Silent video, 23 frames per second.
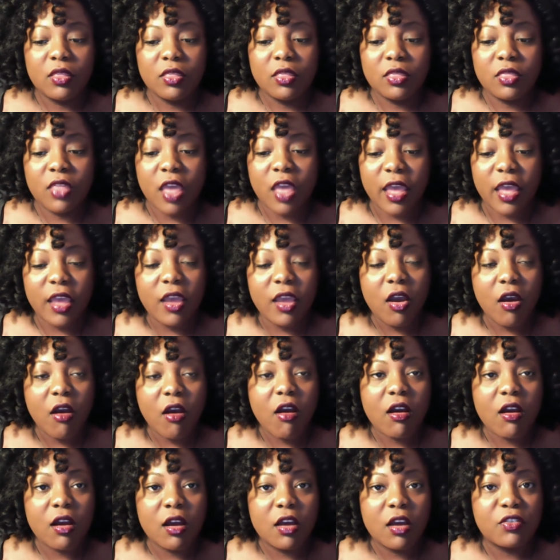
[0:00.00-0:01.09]
they
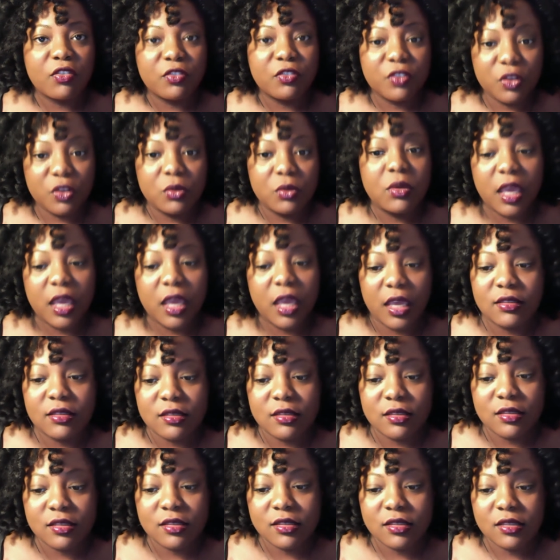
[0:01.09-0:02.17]
are a few
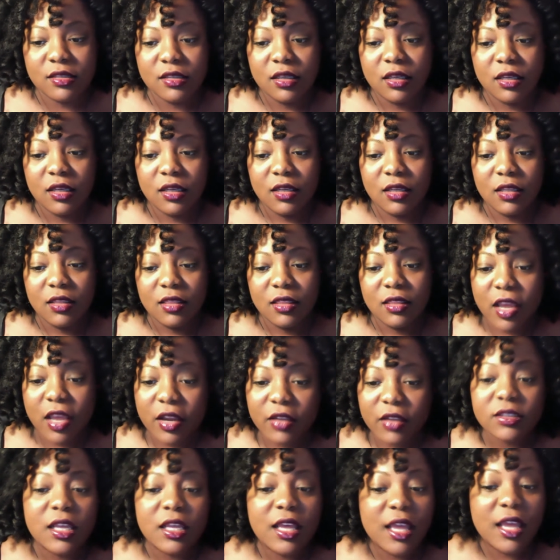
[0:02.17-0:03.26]
cases. There
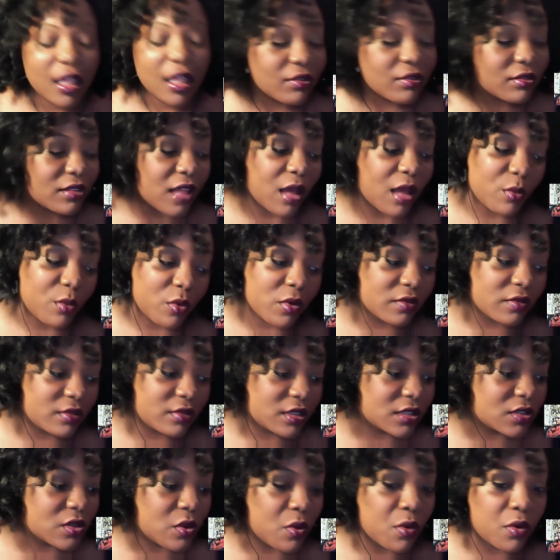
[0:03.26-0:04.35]
is a hell of a lot more of
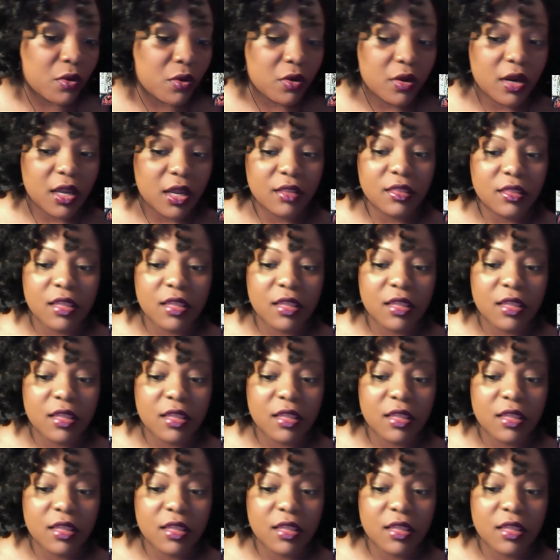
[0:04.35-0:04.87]
this going on out